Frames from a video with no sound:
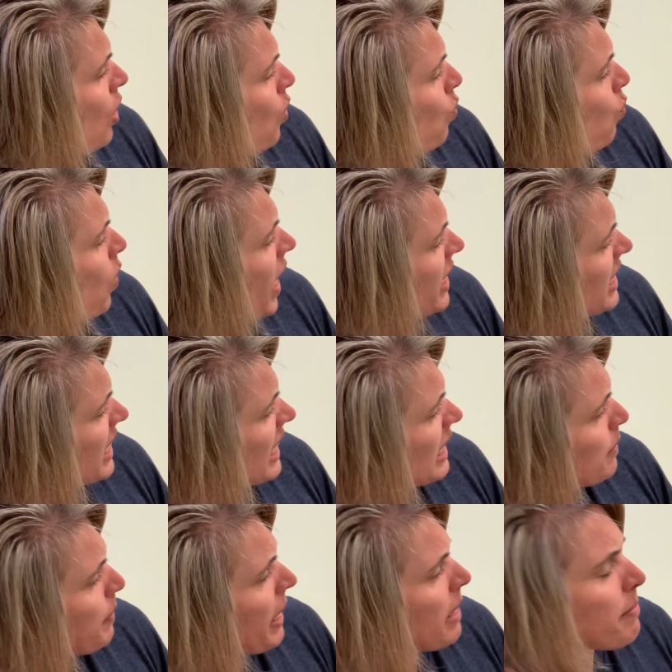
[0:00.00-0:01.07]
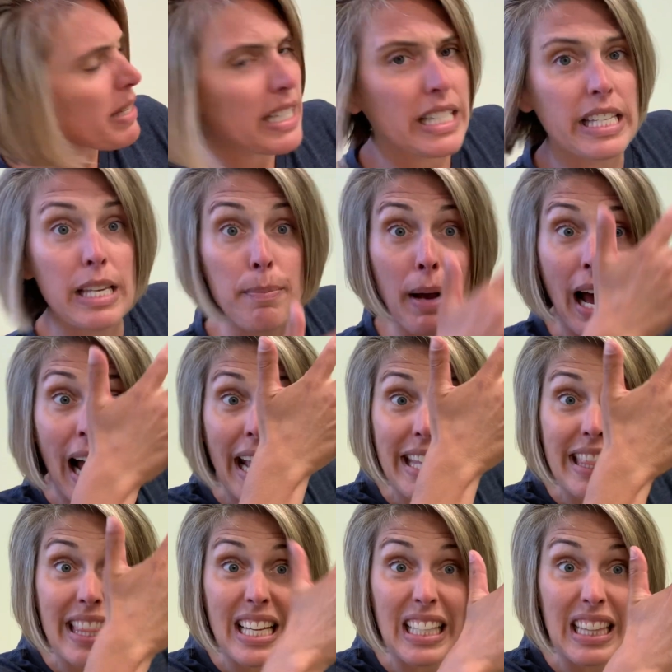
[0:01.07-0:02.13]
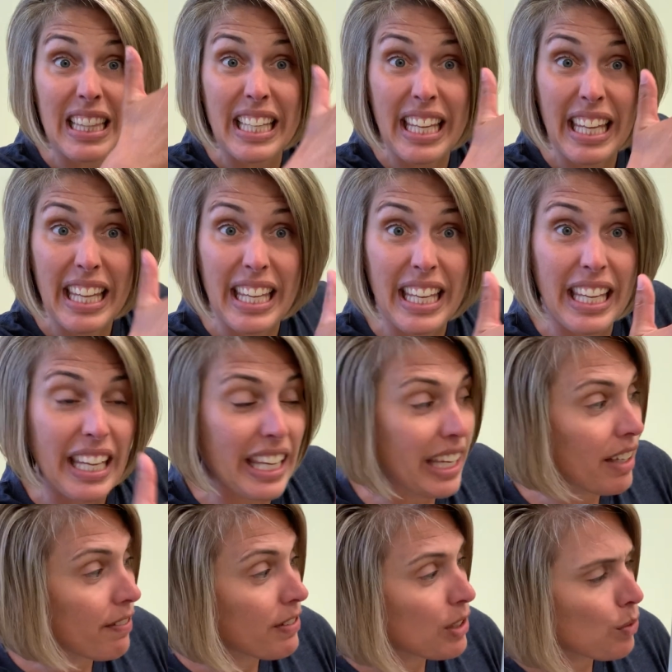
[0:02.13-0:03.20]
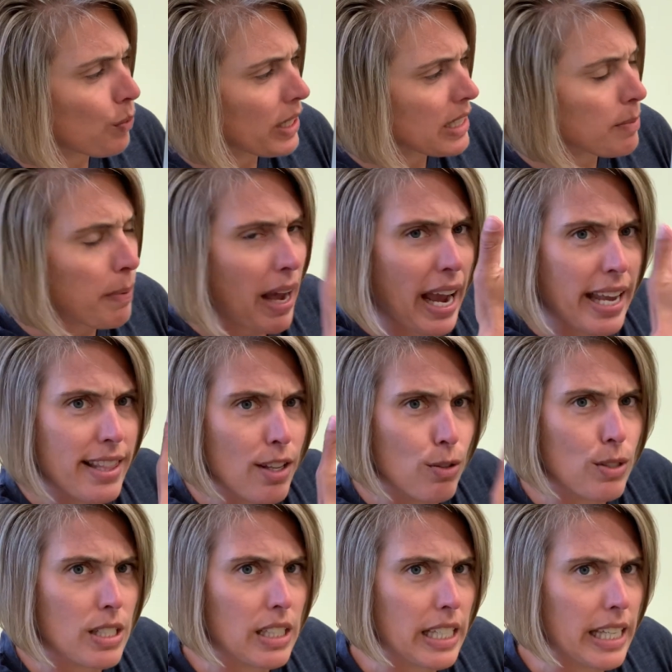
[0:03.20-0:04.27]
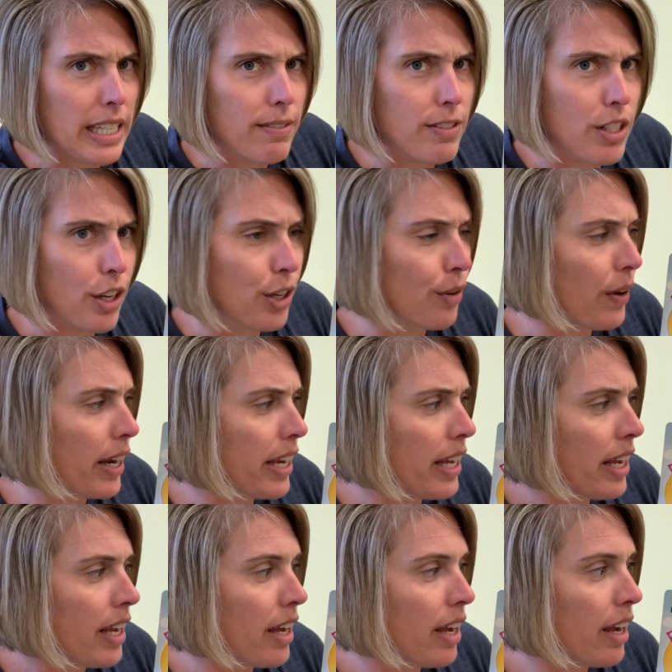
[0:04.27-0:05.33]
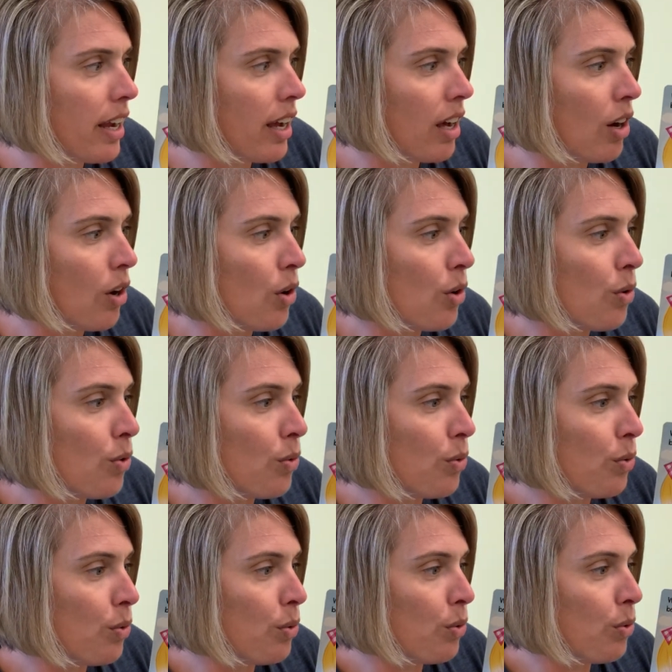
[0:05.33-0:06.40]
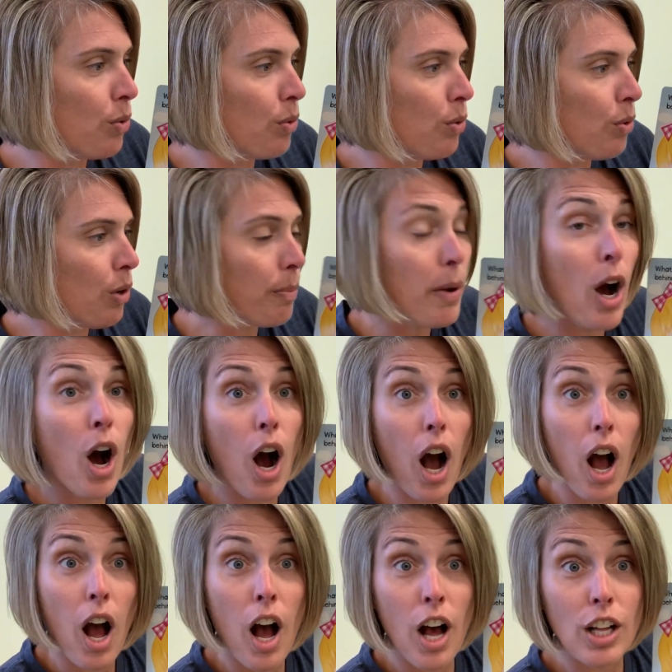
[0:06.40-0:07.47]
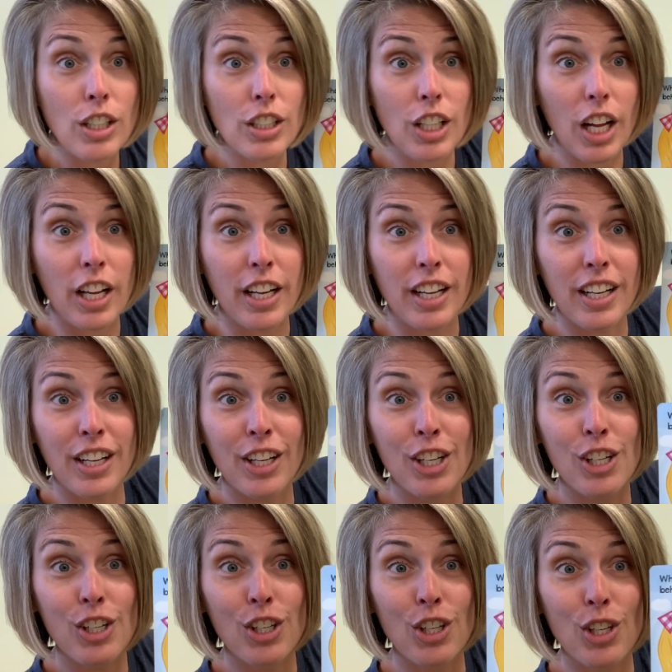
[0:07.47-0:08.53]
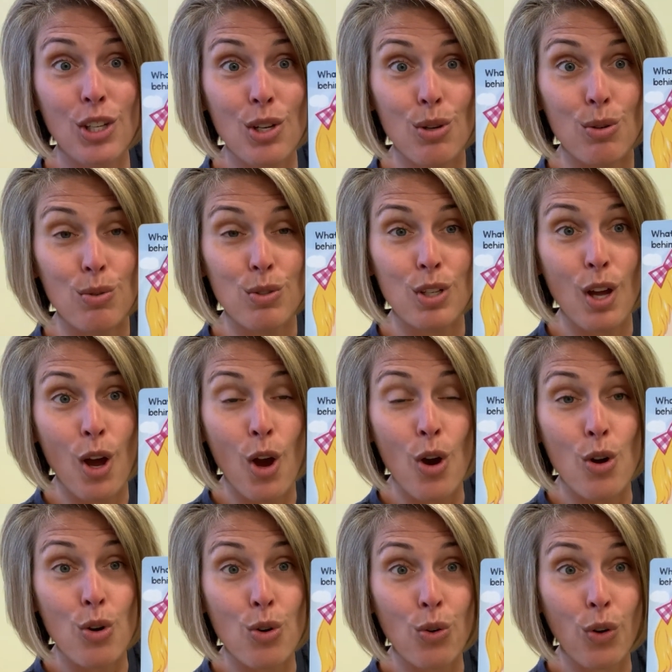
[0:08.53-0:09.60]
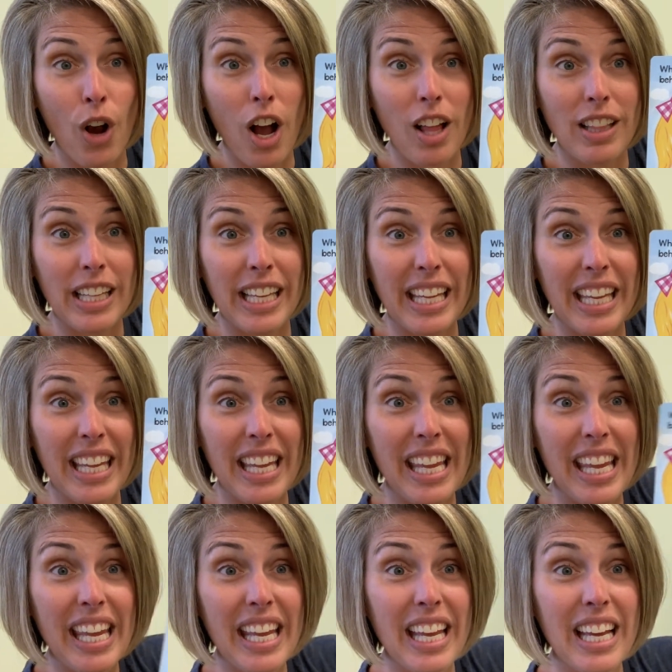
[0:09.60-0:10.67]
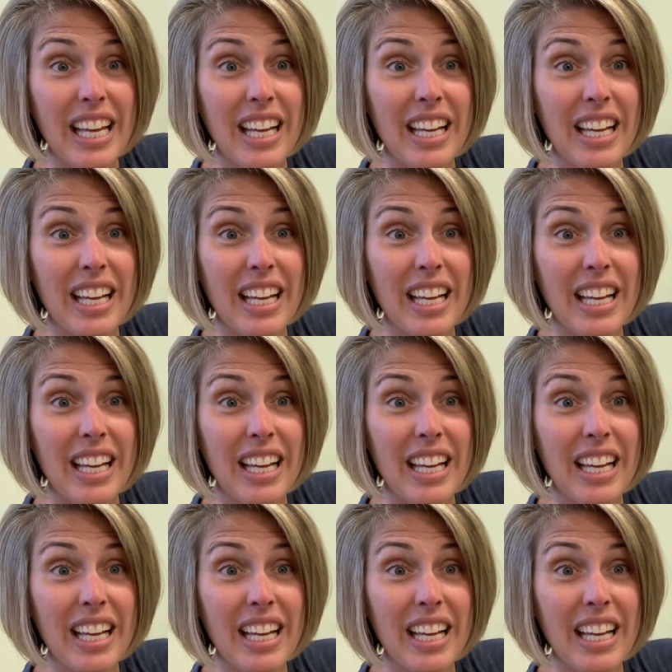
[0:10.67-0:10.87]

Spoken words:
What does Baby see behind the leaves? What's behind those leaves? Are you ready? Ooh. Oh, look! Cute, crawling